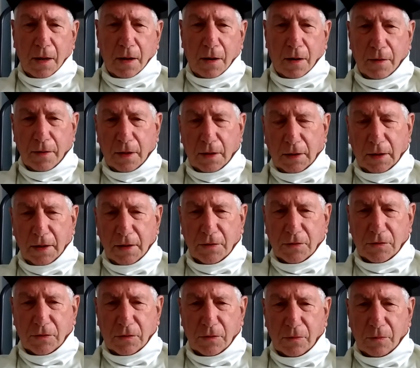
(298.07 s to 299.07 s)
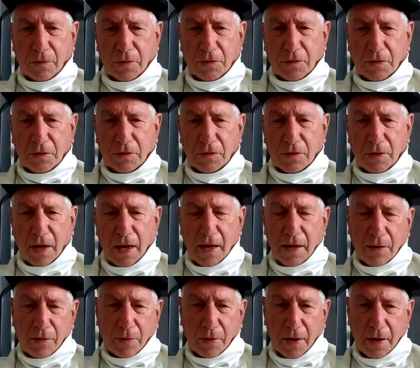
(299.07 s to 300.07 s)
on the list, which is
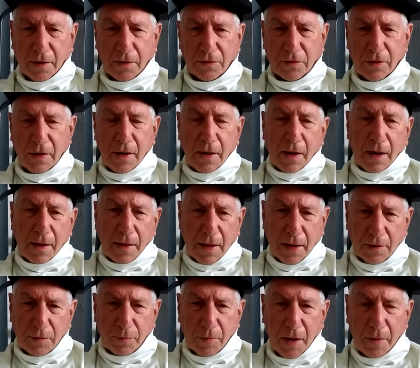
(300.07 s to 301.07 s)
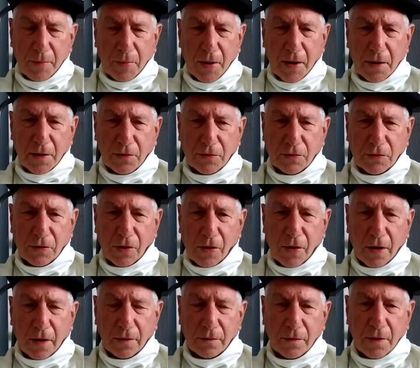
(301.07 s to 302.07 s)
A Crux, and that's my brightest
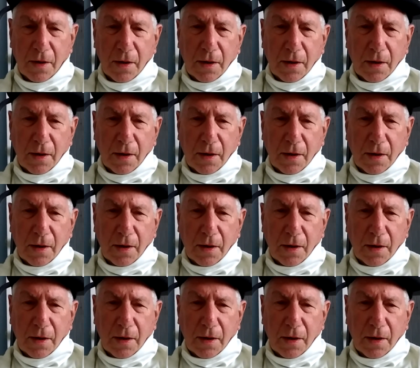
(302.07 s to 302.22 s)
star.